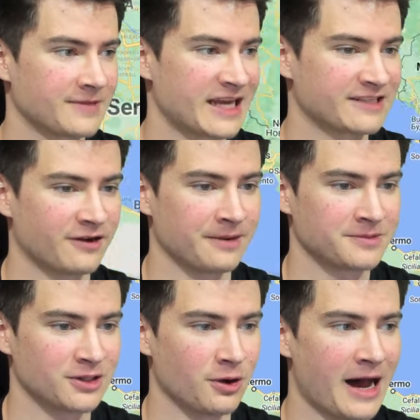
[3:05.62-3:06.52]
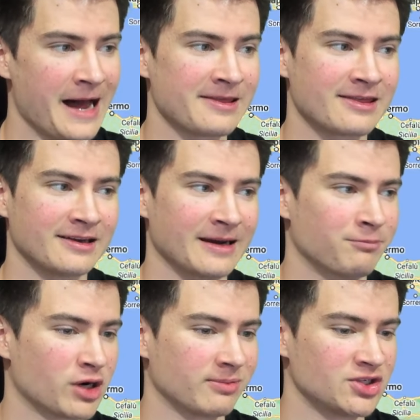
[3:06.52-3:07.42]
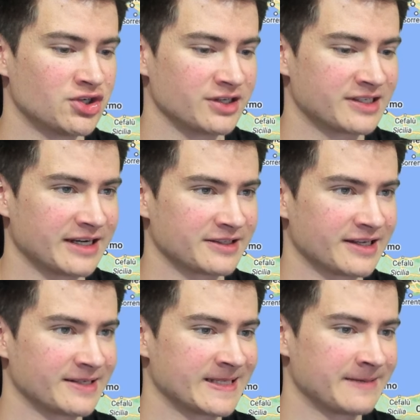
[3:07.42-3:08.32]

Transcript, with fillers: That's fine. So I think I'm probably just outside